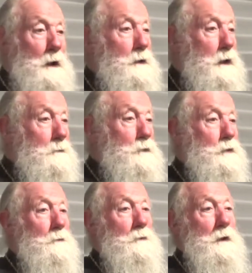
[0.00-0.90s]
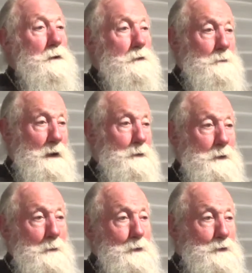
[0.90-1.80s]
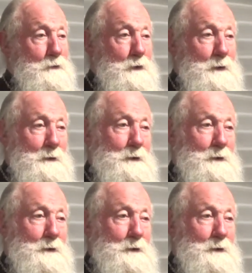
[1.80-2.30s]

to give to your friends back at the monastery."